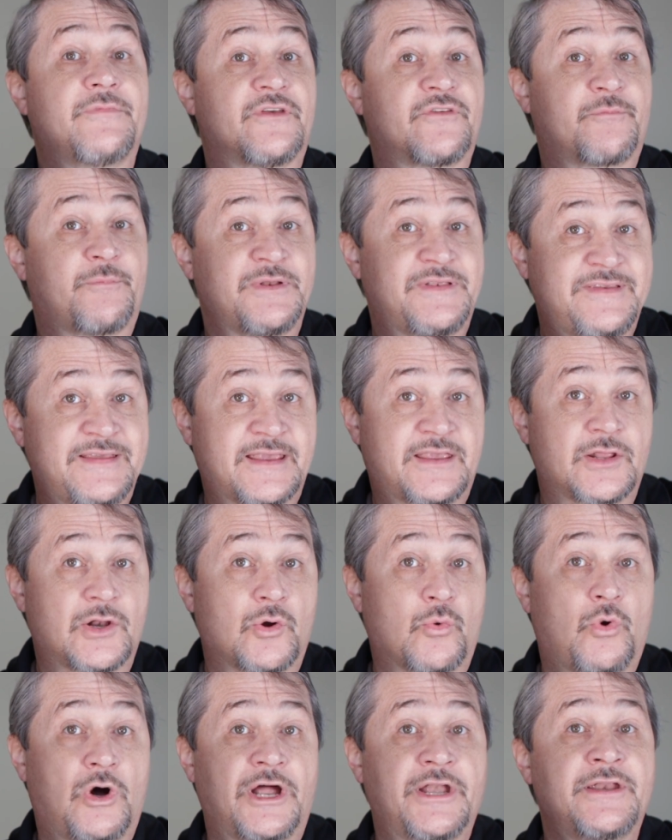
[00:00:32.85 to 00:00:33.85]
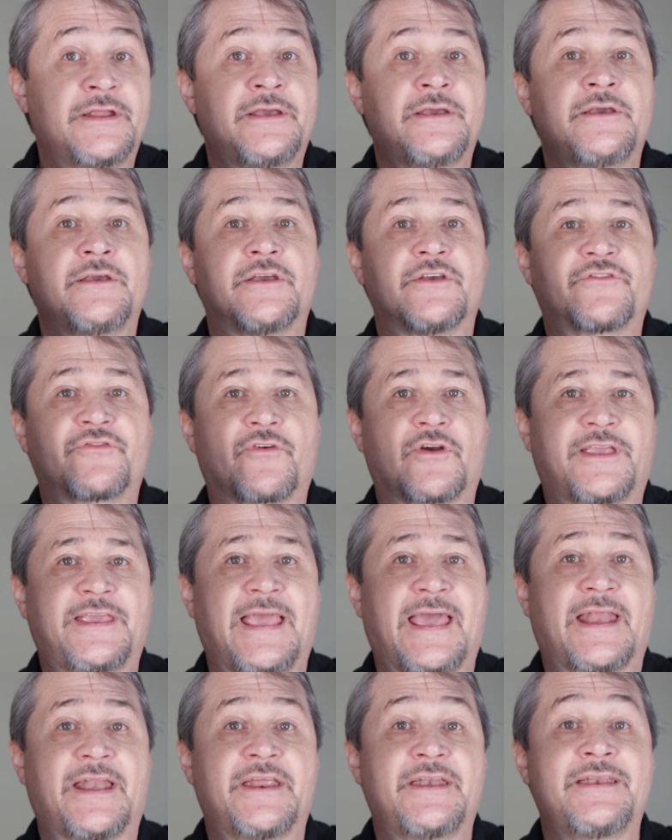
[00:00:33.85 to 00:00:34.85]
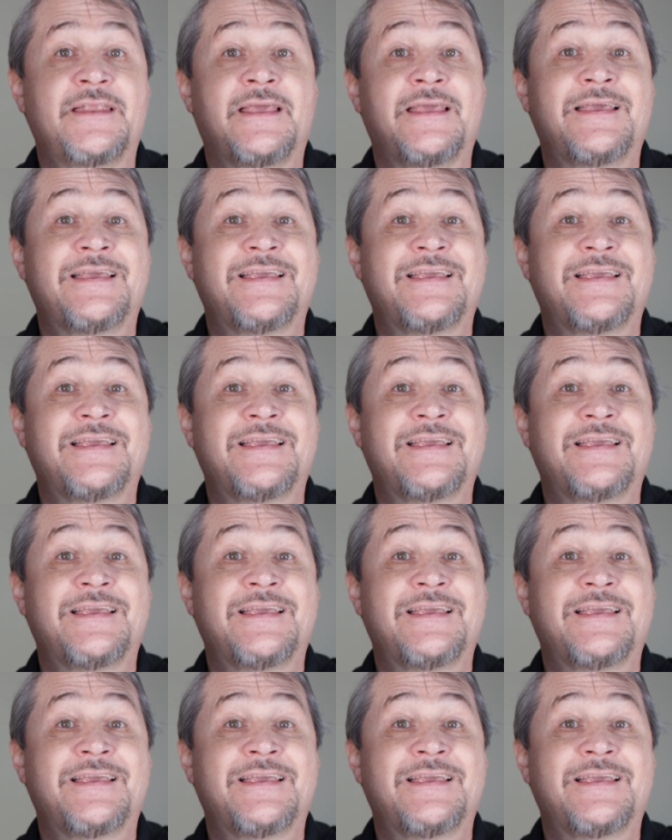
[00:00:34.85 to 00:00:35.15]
This particular one is for Canon